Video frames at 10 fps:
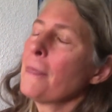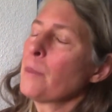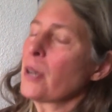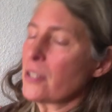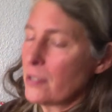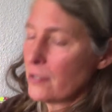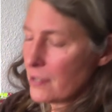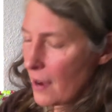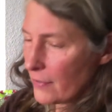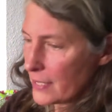Personal
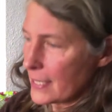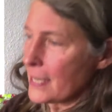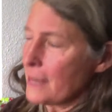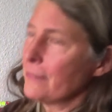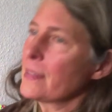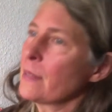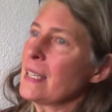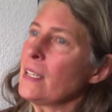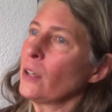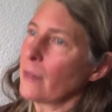sovereignty. It's a big
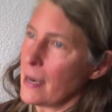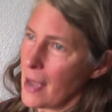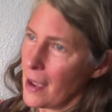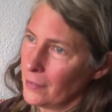deal right now.